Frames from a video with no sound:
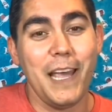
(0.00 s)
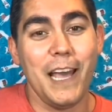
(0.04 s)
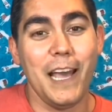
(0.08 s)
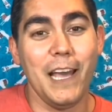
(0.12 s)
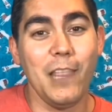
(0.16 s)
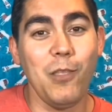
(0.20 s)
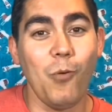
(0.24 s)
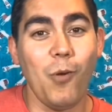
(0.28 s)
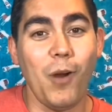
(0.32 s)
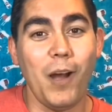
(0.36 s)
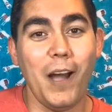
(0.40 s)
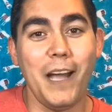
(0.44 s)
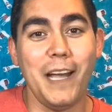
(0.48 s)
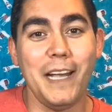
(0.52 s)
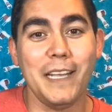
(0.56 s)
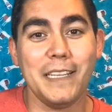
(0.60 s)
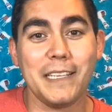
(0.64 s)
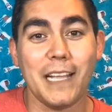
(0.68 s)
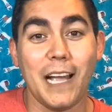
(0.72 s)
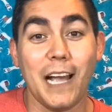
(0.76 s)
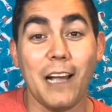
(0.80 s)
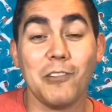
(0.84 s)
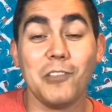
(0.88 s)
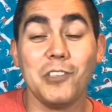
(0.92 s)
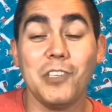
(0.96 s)

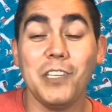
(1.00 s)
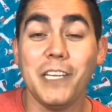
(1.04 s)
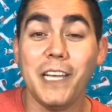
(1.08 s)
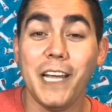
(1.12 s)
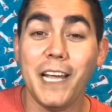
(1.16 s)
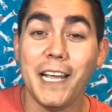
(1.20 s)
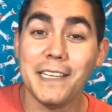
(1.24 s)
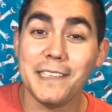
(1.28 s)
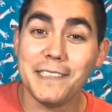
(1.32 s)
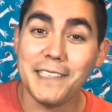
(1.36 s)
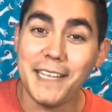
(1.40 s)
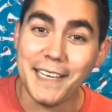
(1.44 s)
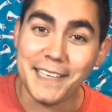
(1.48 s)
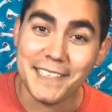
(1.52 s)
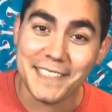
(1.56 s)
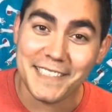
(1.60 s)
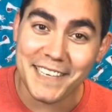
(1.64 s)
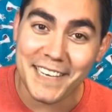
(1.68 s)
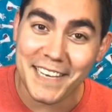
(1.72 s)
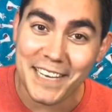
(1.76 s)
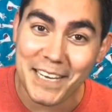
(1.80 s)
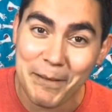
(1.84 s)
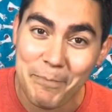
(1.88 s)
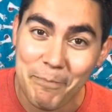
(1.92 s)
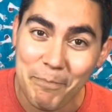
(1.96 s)
Otherwise, I'll see you guys next
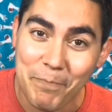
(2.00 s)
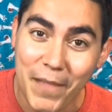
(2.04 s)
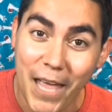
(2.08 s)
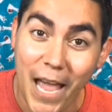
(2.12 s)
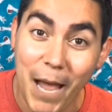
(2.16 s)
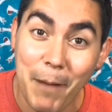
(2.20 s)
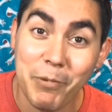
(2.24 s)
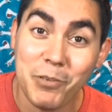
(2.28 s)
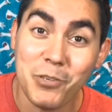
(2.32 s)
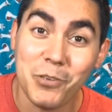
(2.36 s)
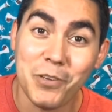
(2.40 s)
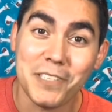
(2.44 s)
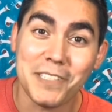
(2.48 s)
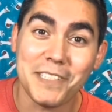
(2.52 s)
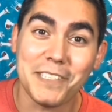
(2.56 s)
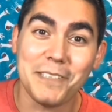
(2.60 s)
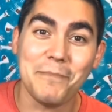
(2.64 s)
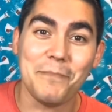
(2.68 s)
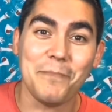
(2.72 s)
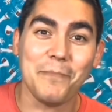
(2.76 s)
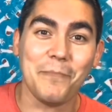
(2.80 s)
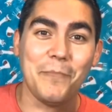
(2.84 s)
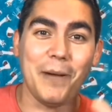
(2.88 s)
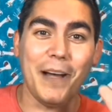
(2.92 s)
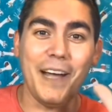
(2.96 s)
time. Happy twisting.